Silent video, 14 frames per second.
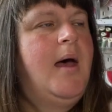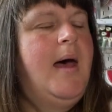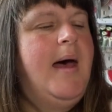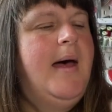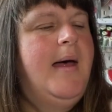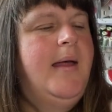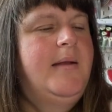
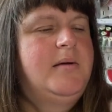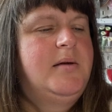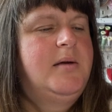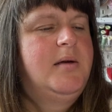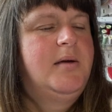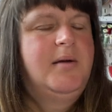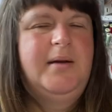And
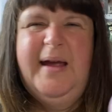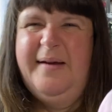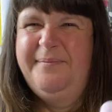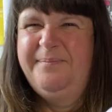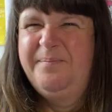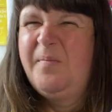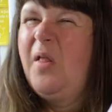yeah,
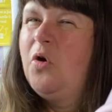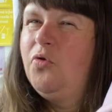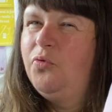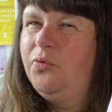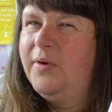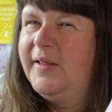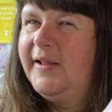
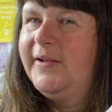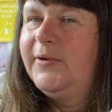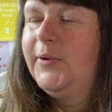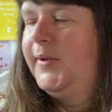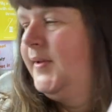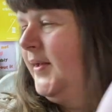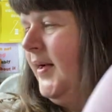really
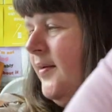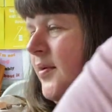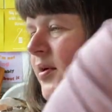suits it.